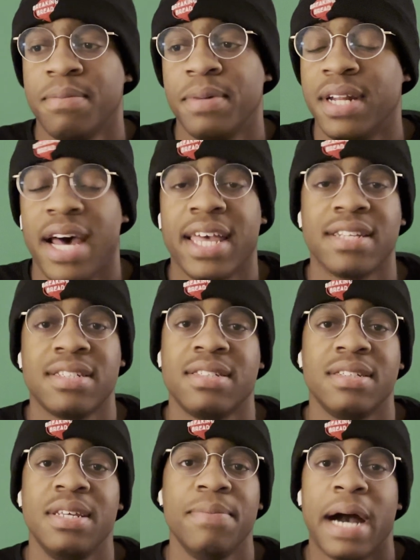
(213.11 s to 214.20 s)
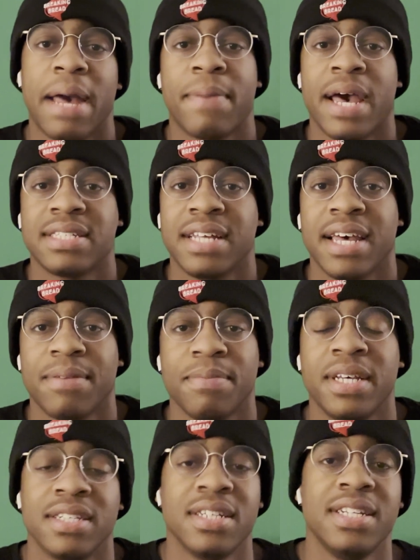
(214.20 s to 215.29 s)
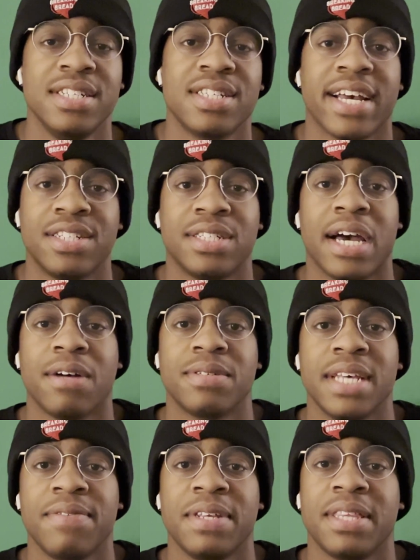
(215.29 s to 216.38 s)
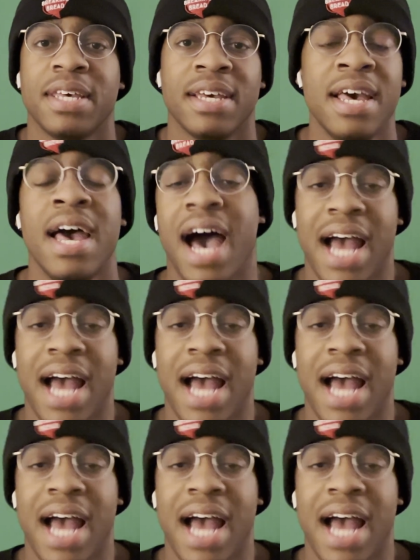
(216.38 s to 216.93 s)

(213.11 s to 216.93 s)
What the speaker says: But I guess he bypassed that because it is like a child safety thing.